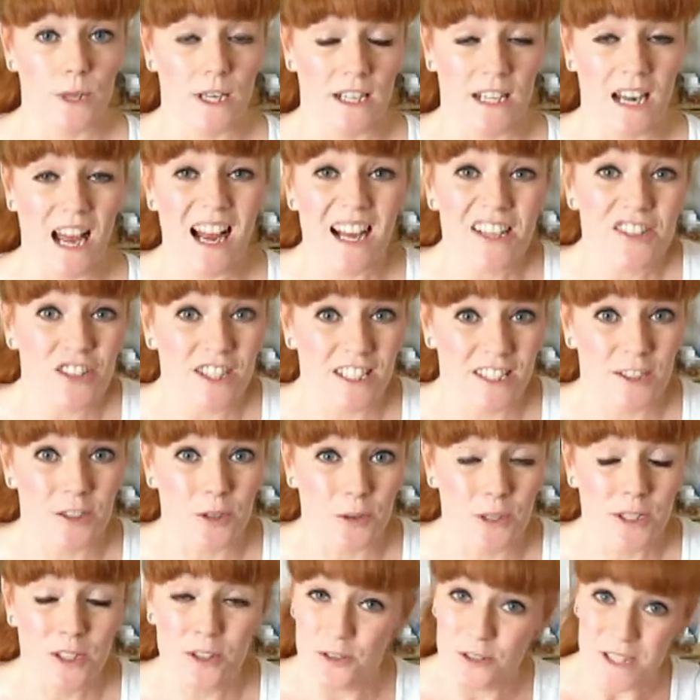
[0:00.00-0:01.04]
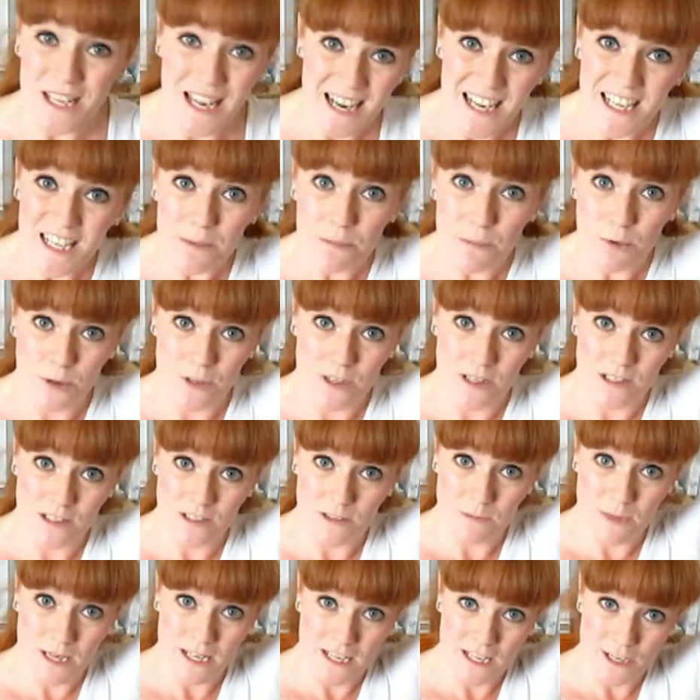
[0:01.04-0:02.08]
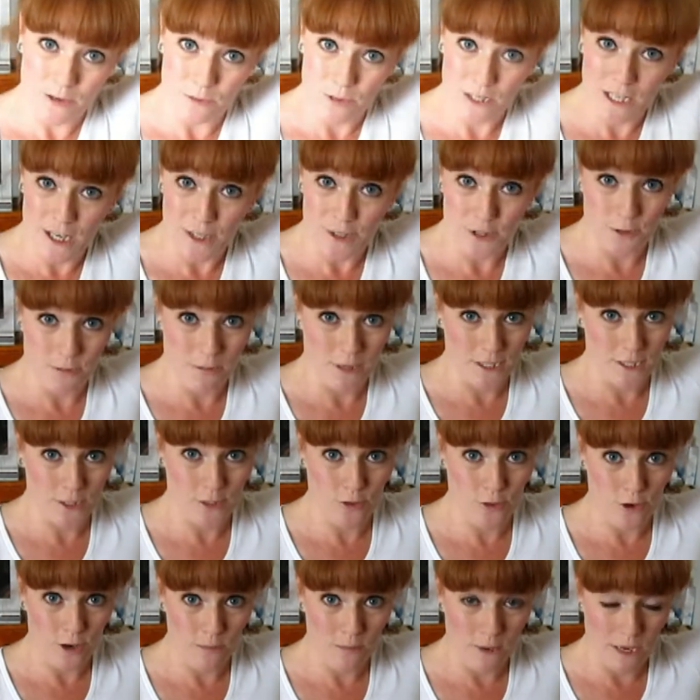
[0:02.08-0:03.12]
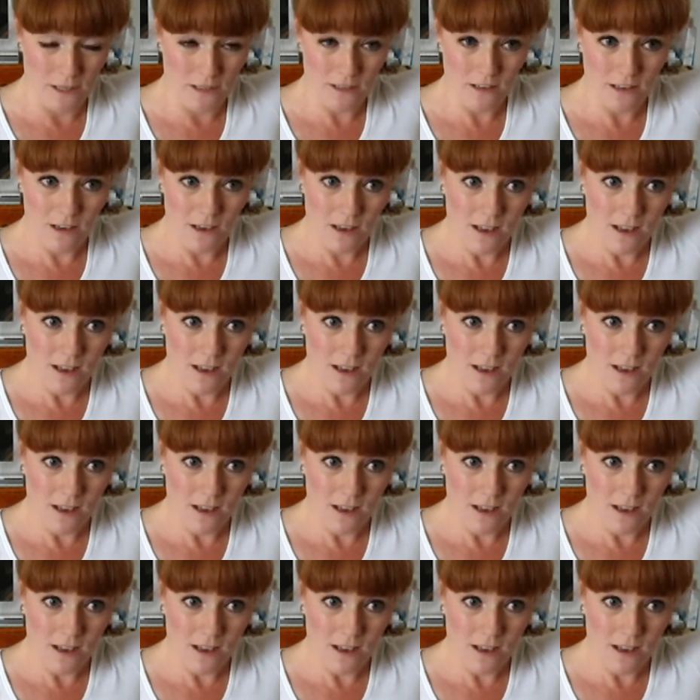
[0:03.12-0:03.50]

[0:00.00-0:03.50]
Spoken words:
and I actually don't use any product in my hair when I do my sock bun.